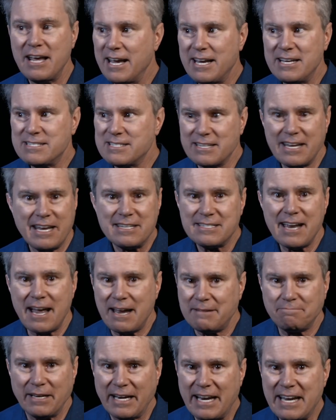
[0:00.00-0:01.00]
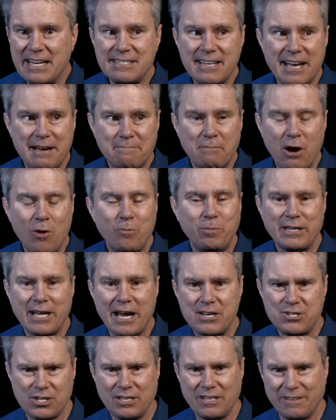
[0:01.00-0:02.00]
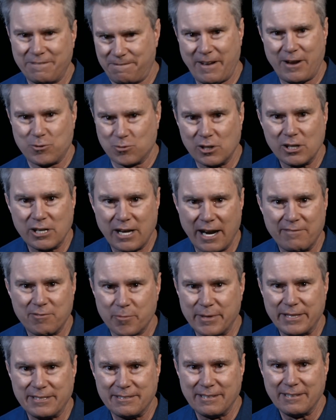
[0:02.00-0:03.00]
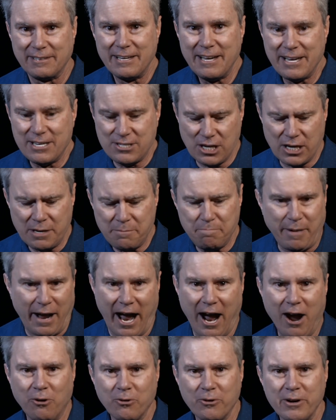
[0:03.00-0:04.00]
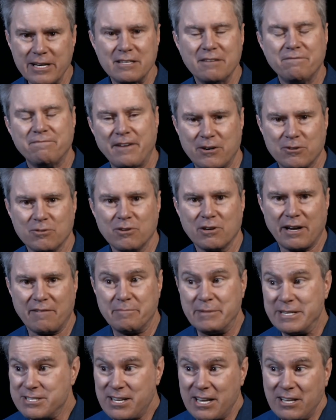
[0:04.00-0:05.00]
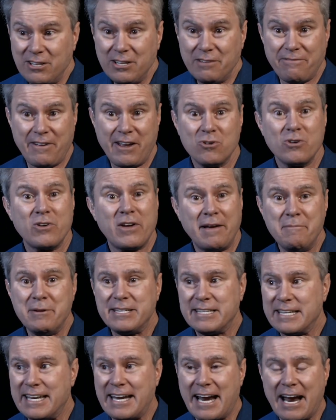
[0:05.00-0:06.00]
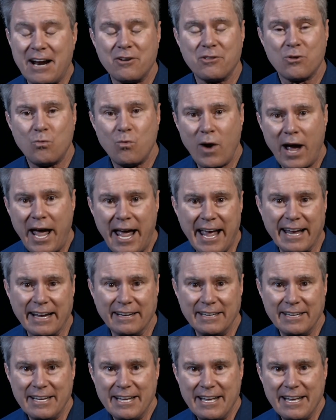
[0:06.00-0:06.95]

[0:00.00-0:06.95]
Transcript: He's, he's not, he's not mobilizing the federal government. He's not empowering the federal government. He's telling the federal government to get out of the way.